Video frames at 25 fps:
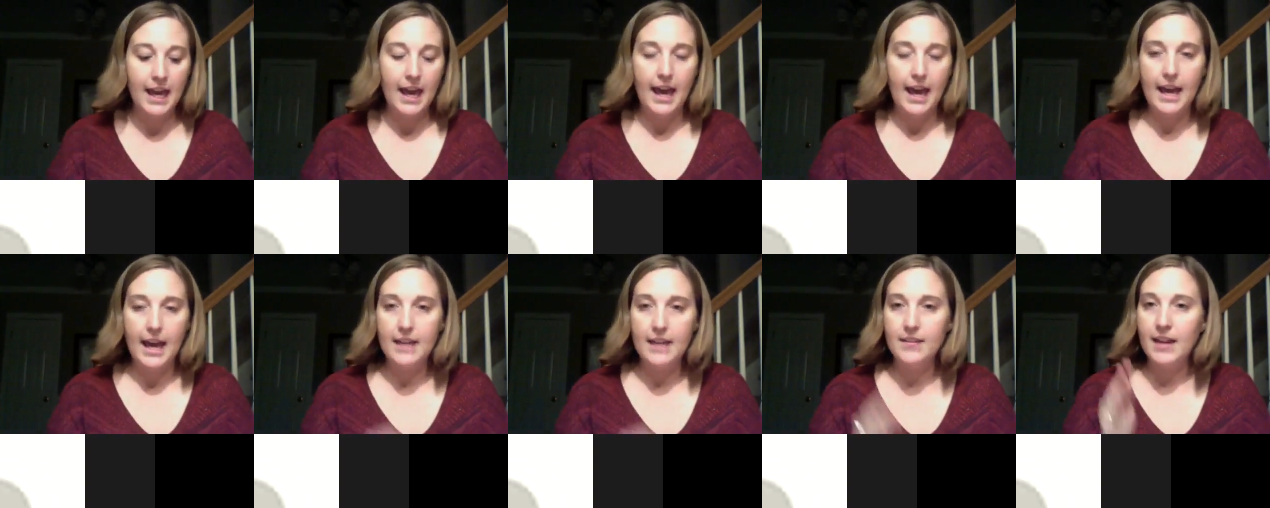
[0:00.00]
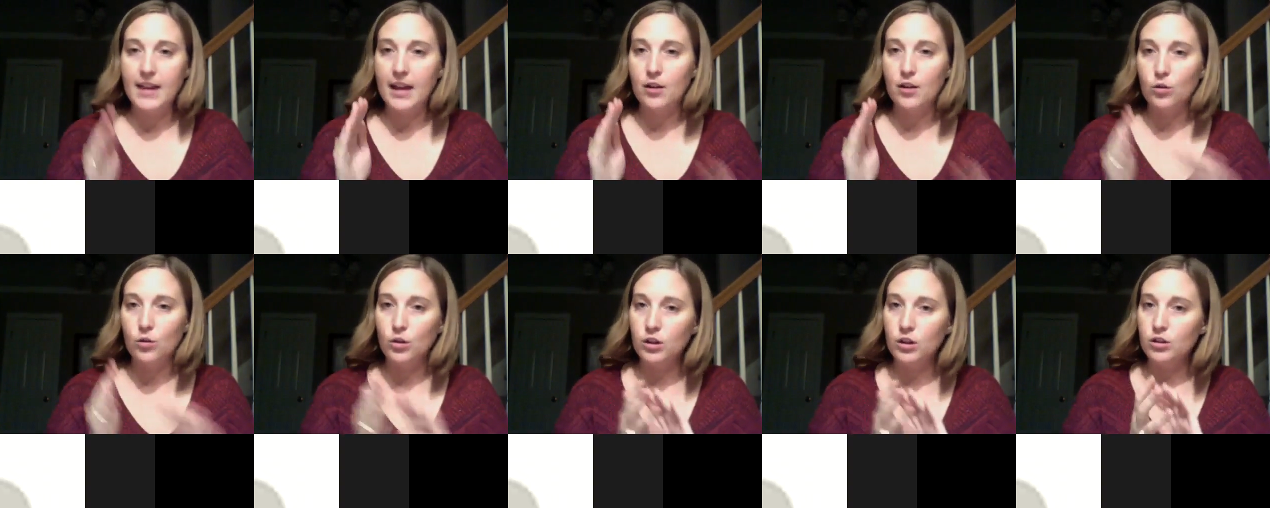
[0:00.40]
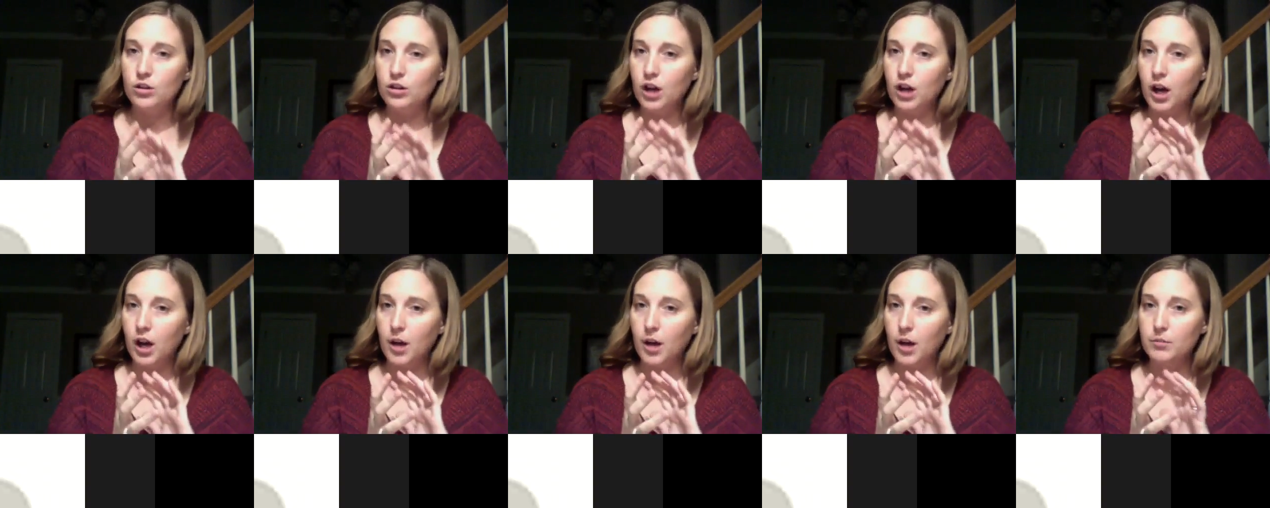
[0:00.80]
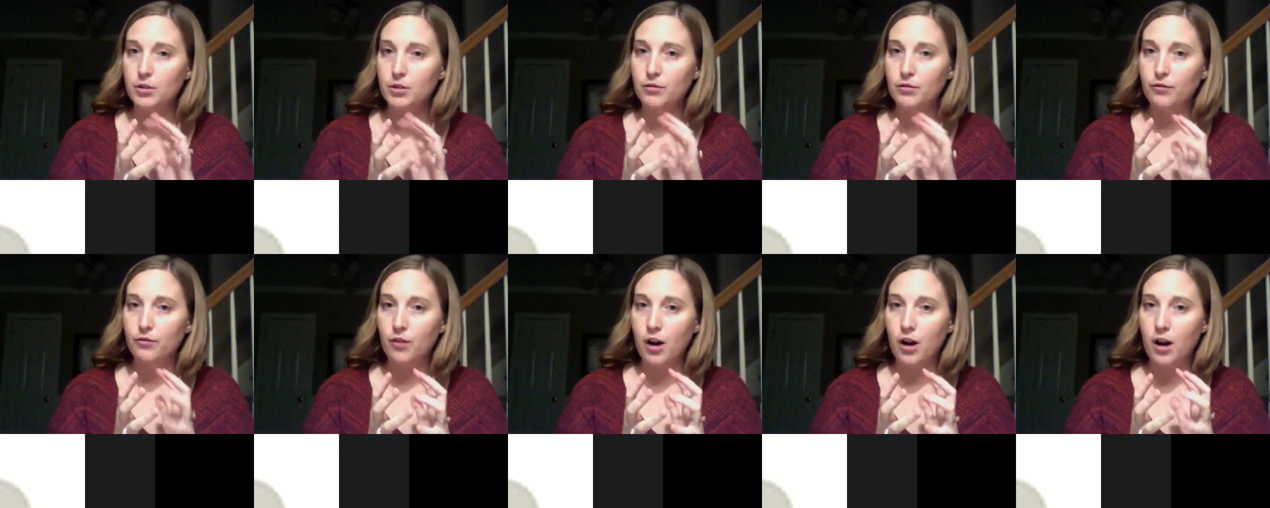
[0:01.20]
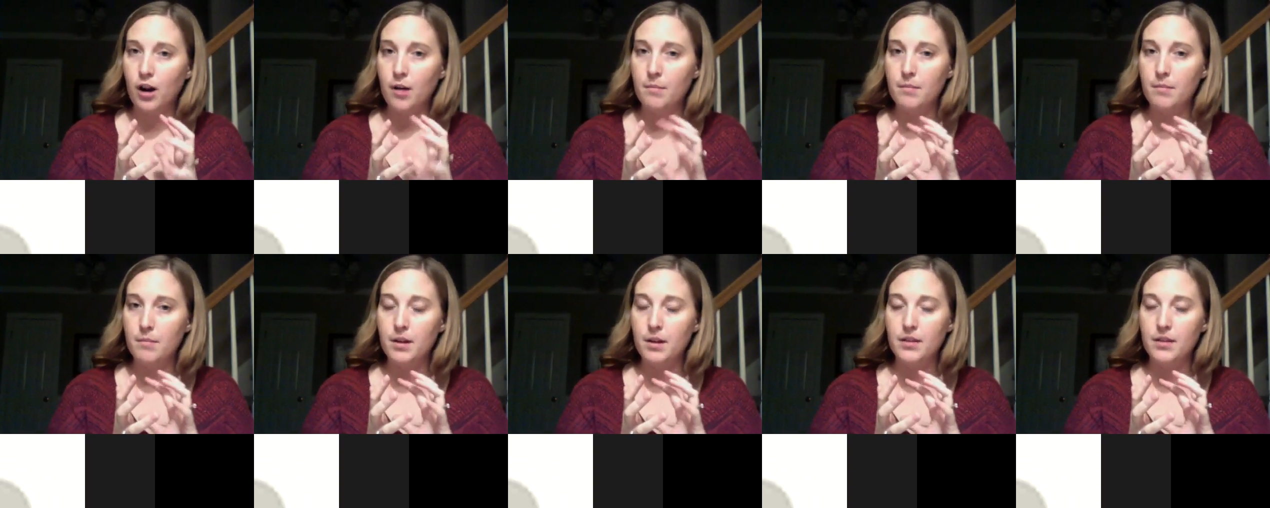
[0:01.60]
and that oil comes
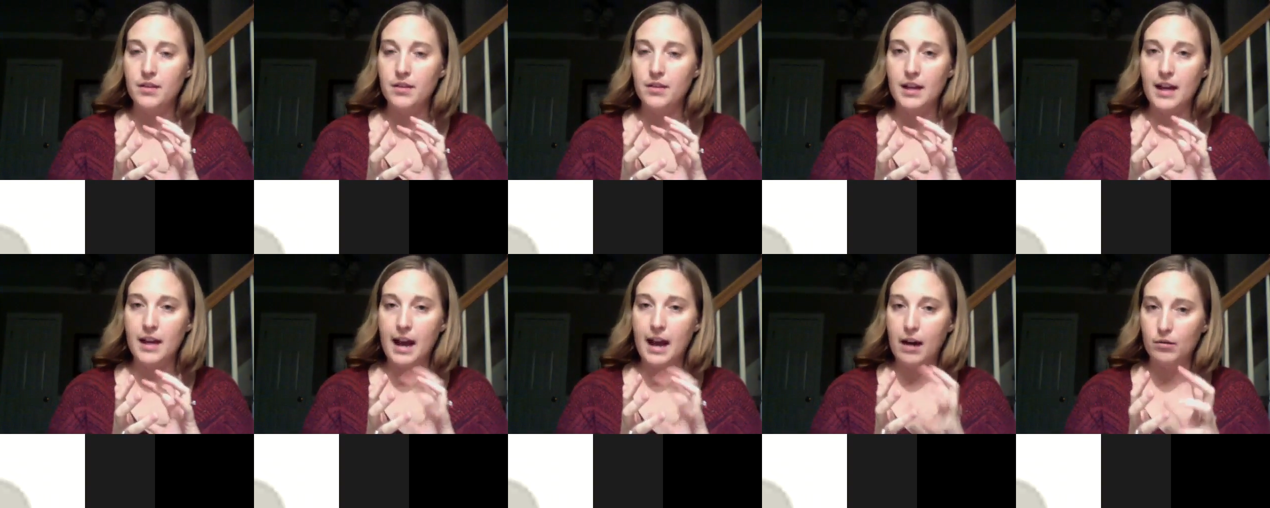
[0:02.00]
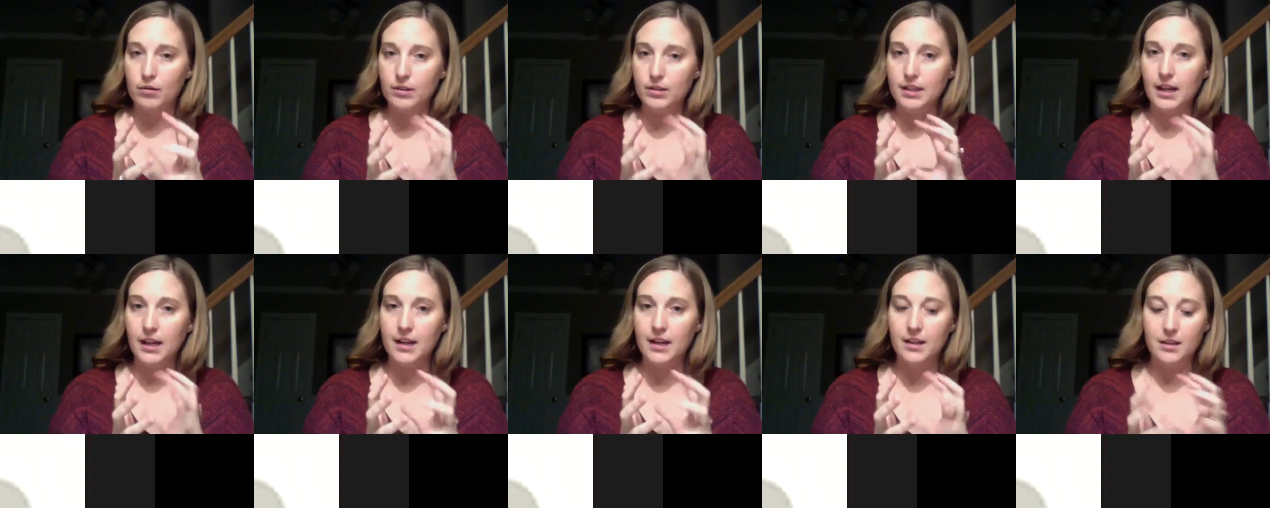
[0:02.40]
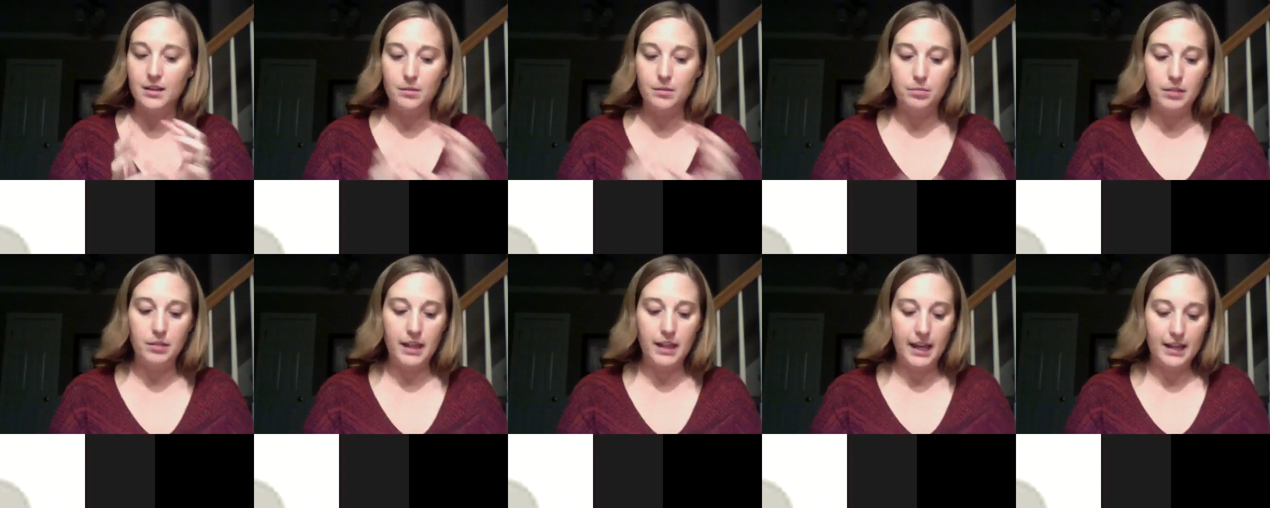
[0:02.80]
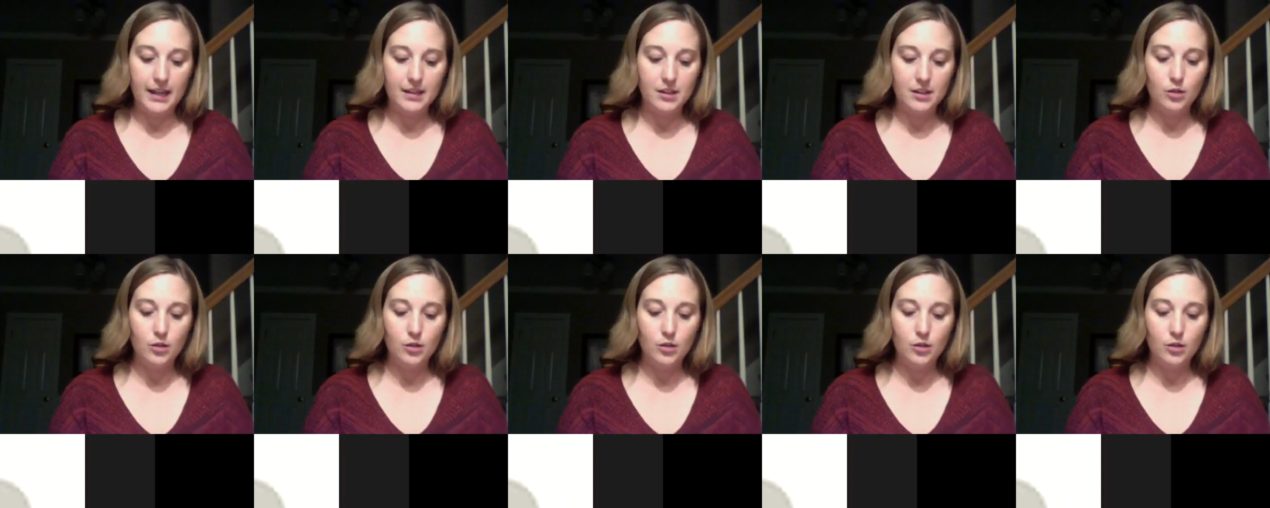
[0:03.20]
from the outside of the plant.